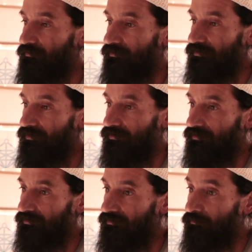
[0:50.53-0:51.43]

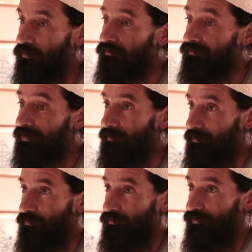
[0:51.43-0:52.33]
Both of them
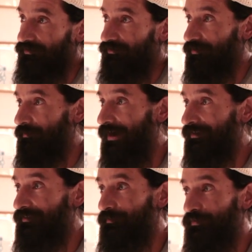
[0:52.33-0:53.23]
are important. The
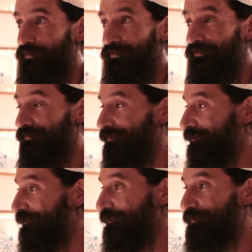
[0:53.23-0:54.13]
body's important, the
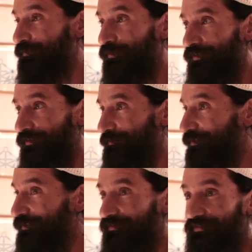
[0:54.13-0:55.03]
soul's important. They're
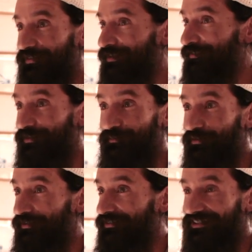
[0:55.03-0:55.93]
both very, very
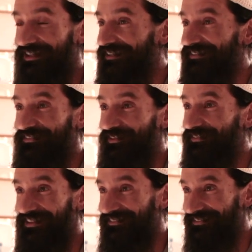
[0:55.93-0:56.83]
important. You can't have
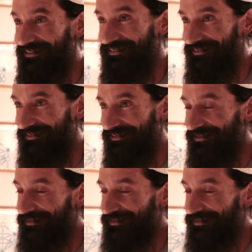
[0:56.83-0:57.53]
one without the other.